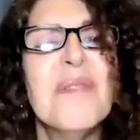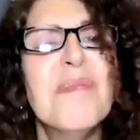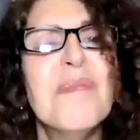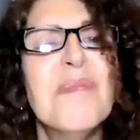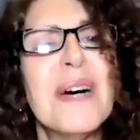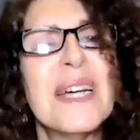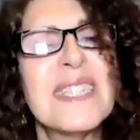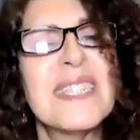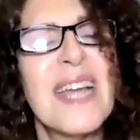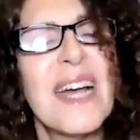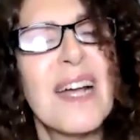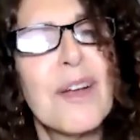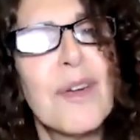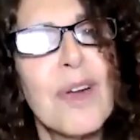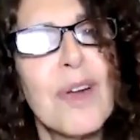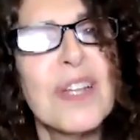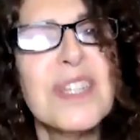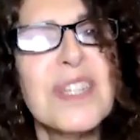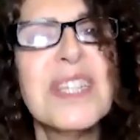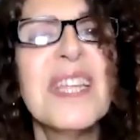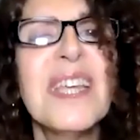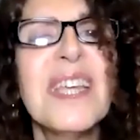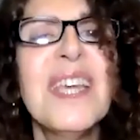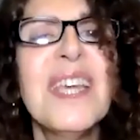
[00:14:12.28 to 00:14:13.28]
But
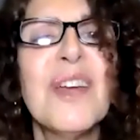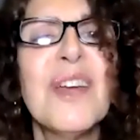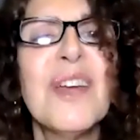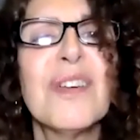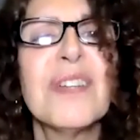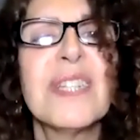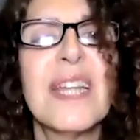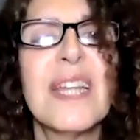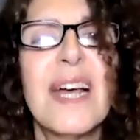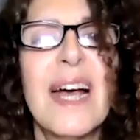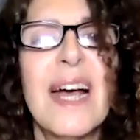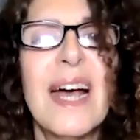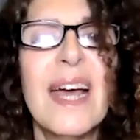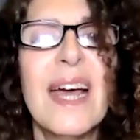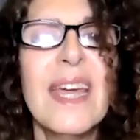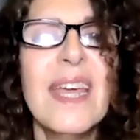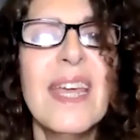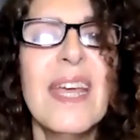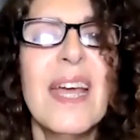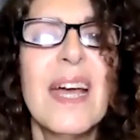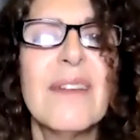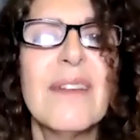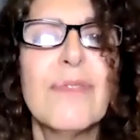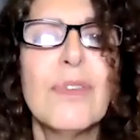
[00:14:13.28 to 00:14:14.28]
across the years,
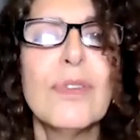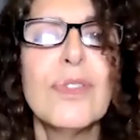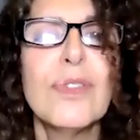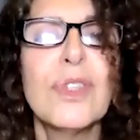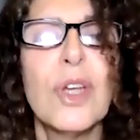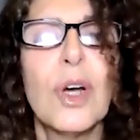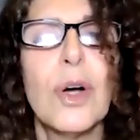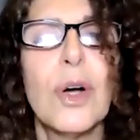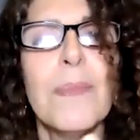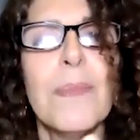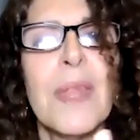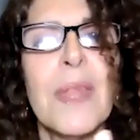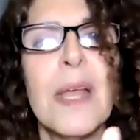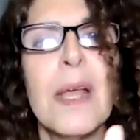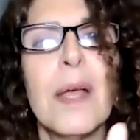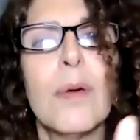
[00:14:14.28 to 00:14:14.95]
I have also,